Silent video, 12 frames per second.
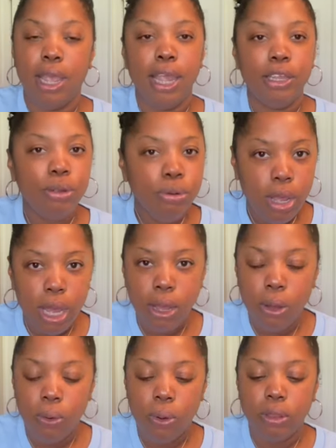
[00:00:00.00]
And you
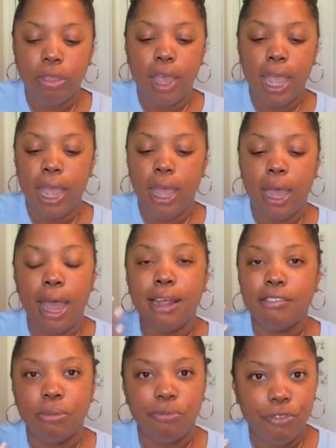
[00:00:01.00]
know that I
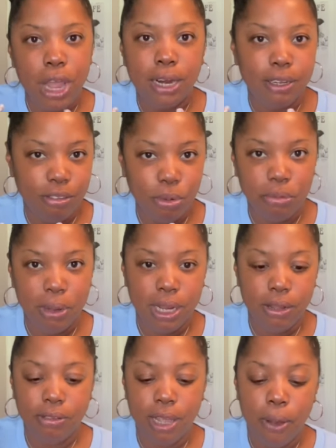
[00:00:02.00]
finally switched my
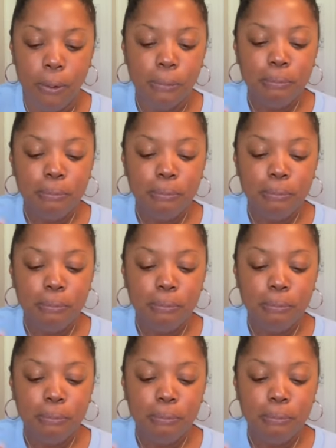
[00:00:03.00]
nails out